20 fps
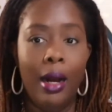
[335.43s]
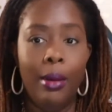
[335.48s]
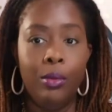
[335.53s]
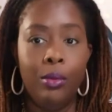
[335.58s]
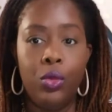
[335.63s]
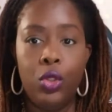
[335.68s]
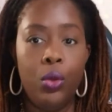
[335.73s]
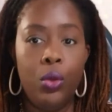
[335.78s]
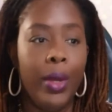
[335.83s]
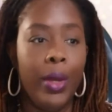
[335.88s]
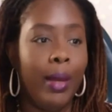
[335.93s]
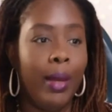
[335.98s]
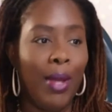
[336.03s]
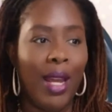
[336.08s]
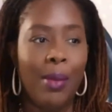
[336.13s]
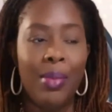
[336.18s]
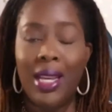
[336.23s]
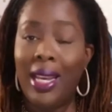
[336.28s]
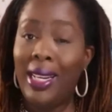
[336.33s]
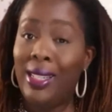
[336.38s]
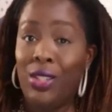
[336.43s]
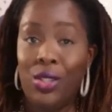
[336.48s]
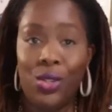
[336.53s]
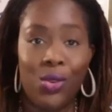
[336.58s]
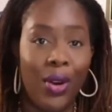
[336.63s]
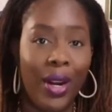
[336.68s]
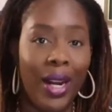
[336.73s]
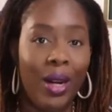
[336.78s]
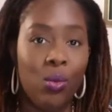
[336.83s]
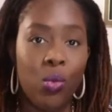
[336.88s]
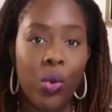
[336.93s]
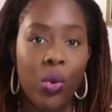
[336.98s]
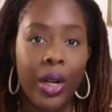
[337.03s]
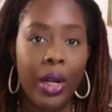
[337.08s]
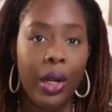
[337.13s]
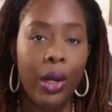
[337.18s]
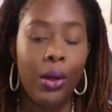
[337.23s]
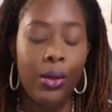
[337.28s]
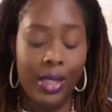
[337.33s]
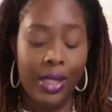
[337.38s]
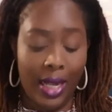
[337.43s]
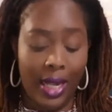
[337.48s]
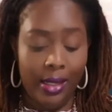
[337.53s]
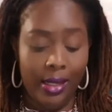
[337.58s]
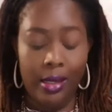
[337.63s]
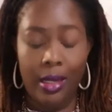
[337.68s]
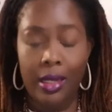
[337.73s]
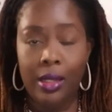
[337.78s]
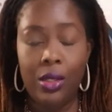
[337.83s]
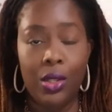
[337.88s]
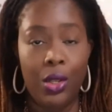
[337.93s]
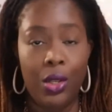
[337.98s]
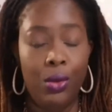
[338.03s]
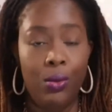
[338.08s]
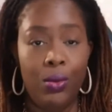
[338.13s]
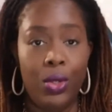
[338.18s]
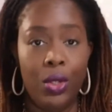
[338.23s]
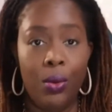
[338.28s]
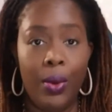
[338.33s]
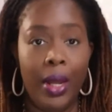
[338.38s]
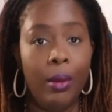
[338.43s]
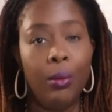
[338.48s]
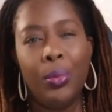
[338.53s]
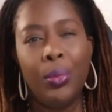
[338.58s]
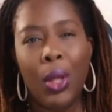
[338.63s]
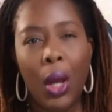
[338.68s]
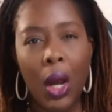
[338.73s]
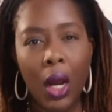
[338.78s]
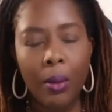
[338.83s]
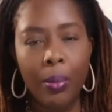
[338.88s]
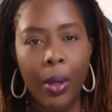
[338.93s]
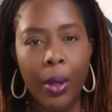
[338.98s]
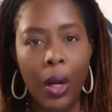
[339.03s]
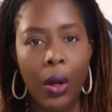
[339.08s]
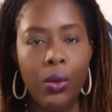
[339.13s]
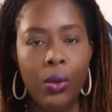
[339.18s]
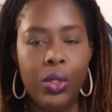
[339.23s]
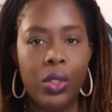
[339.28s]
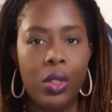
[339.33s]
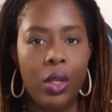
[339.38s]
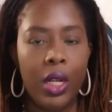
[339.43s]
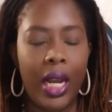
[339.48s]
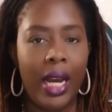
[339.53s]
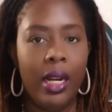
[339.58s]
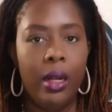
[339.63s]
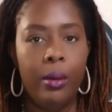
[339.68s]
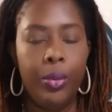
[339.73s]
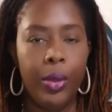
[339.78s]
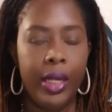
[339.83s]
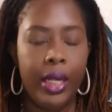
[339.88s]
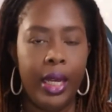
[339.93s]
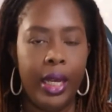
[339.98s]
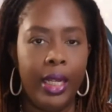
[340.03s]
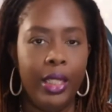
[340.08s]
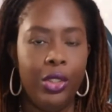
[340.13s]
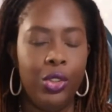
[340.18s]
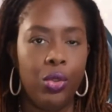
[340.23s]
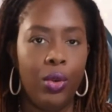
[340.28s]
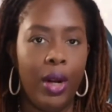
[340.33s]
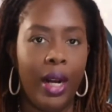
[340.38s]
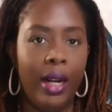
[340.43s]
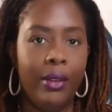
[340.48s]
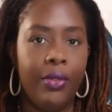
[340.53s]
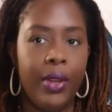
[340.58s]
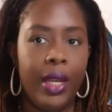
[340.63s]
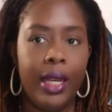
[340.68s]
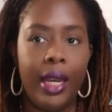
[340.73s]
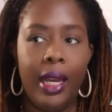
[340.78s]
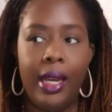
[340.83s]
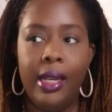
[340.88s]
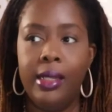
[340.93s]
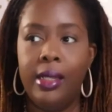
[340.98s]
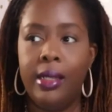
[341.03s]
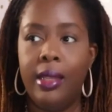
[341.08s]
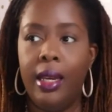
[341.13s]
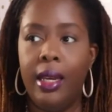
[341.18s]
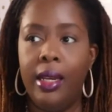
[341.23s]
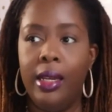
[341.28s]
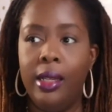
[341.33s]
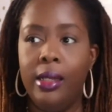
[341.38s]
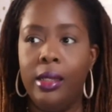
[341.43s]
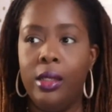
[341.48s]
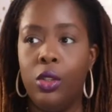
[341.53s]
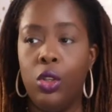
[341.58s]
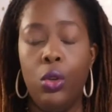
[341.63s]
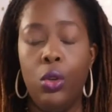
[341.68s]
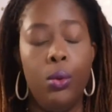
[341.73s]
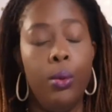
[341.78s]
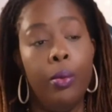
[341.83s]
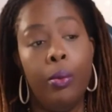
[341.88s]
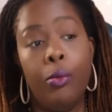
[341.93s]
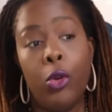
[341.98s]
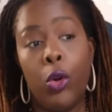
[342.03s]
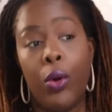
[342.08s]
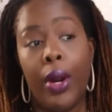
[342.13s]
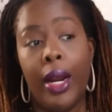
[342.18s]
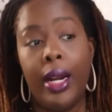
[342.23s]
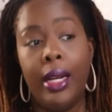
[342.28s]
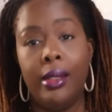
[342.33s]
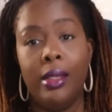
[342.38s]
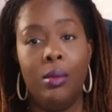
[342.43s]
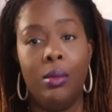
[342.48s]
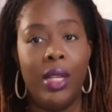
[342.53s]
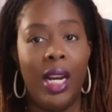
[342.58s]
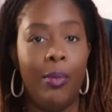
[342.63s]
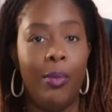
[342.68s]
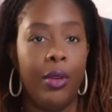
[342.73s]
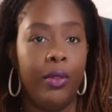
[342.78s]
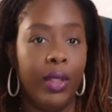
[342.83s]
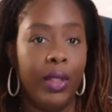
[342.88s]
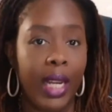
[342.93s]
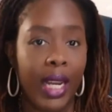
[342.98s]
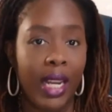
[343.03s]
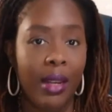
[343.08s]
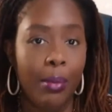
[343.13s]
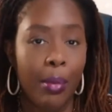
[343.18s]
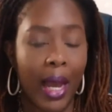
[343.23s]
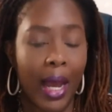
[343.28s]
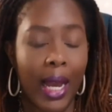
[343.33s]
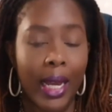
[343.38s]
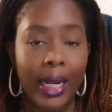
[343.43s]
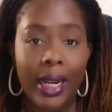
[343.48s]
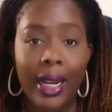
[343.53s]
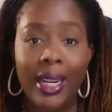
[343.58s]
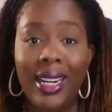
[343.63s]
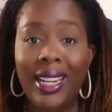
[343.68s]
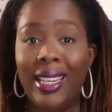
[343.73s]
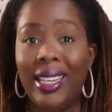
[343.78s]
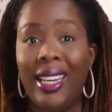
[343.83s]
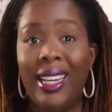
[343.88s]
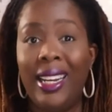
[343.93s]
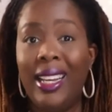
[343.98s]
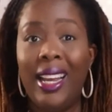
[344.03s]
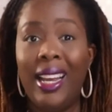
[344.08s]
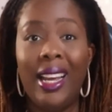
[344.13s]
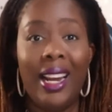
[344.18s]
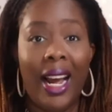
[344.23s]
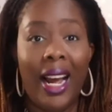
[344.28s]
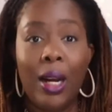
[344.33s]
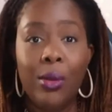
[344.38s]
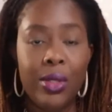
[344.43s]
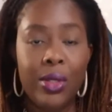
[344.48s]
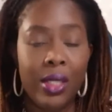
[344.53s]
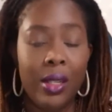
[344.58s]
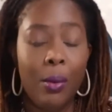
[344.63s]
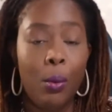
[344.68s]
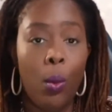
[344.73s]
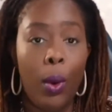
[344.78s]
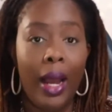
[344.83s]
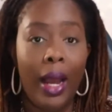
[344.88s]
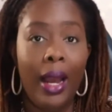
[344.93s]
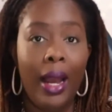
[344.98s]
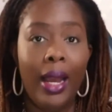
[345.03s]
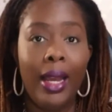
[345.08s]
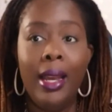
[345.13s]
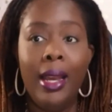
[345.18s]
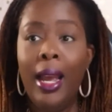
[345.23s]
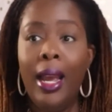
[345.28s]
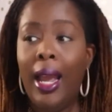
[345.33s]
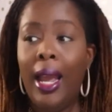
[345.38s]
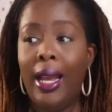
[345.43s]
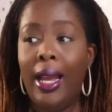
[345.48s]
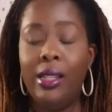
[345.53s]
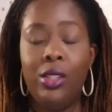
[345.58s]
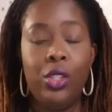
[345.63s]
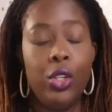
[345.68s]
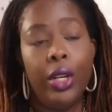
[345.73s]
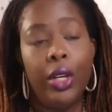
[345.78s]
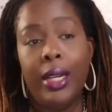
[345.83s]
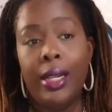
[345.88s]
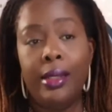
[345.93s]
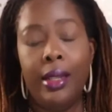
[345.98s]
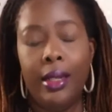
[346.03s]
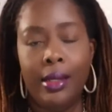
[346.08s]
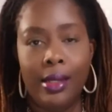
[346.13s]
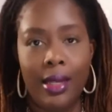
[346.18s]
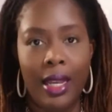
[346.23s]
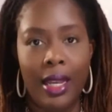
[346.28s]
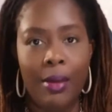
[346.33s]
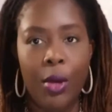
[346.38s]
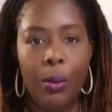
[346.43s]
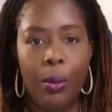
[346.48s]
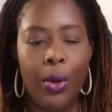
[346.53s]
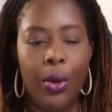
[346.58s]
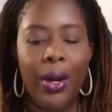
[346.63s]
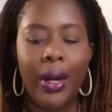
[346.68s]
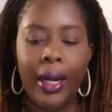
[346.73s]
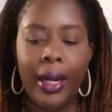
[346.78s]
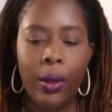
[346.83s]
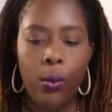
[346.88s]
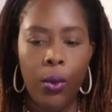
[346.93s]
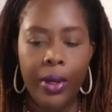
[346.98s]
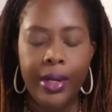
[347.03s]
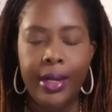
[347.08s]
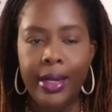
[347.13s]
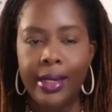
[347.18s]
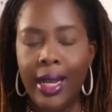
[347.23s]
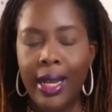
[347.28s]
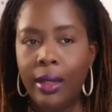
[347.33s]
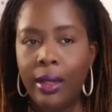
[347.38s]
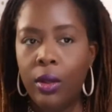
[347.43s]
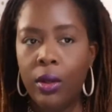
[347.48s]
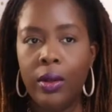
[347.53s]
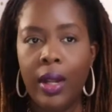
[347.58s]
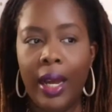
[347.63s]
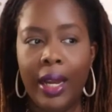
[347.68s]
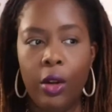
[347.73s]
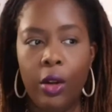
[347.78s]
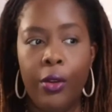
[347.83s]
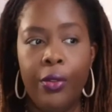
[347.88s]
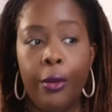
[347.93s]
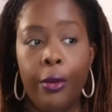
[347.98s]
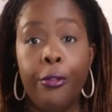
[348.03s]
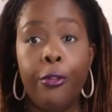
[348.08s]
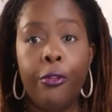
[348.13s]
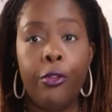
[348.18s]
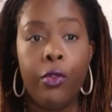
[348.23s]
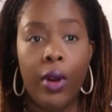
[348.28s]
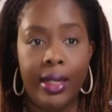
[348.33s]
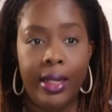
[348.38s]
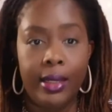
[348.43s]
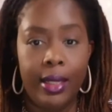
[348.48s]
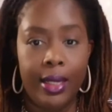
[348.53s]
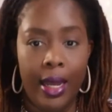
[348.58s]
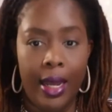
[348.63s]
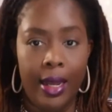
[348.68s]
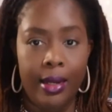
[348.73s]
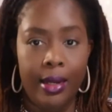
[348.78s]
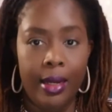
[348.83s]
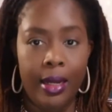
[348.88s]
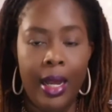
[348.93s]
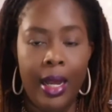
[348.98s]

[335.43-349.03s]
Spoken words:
doing maybe Instagram Reels? Is this you doing blog posts to kind of bring in traffic? Is this you creating some type of lead magnet and getting it out some way? Is this email marketing? What does that look like on the front end?